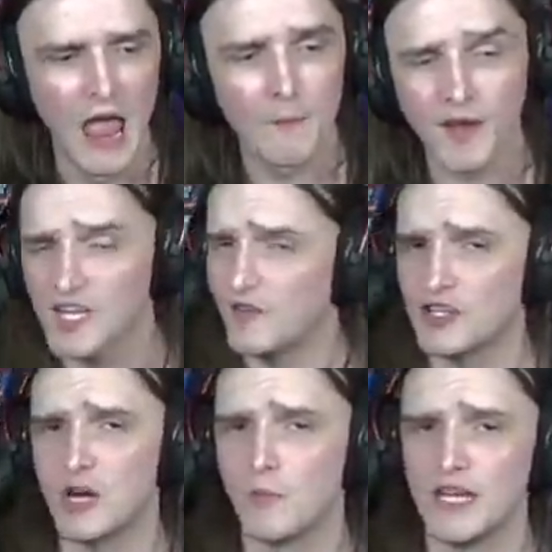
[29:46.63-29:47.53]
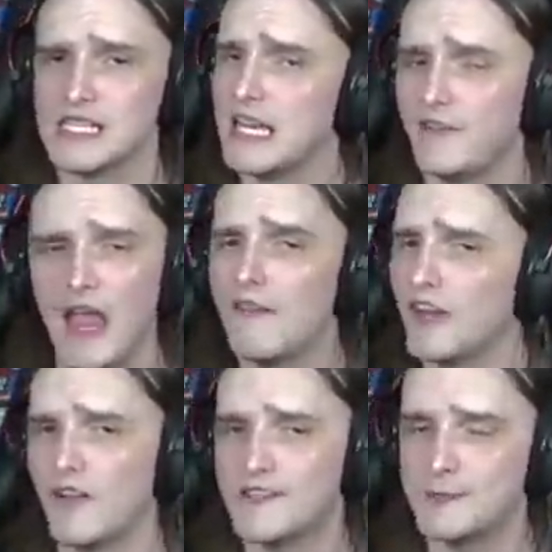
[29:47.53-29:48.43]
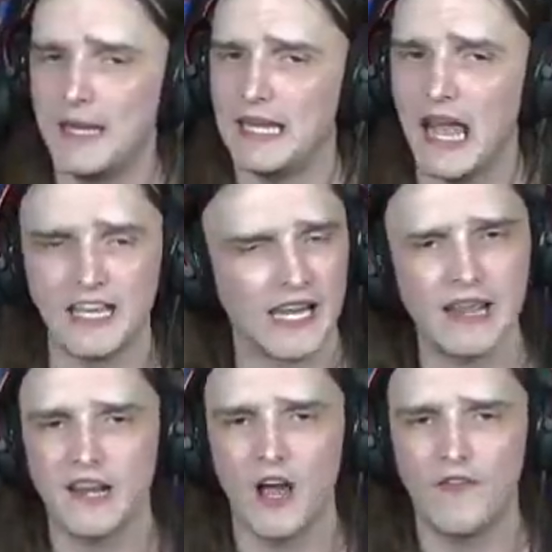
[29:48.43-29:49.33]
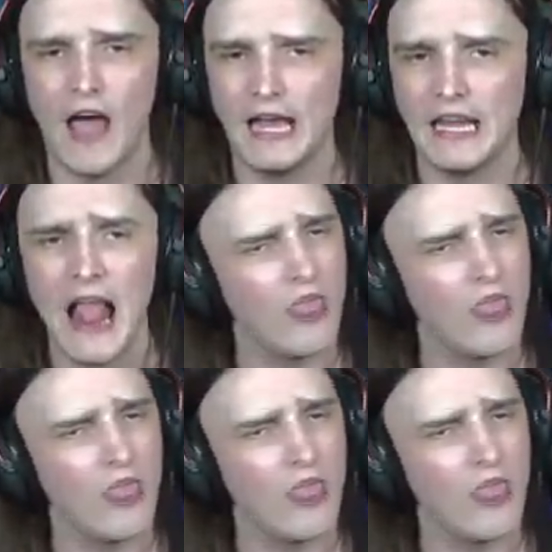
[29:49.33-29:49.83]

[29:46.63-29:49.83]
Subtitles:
Because for some reason, if you have enough speed and you get enough height,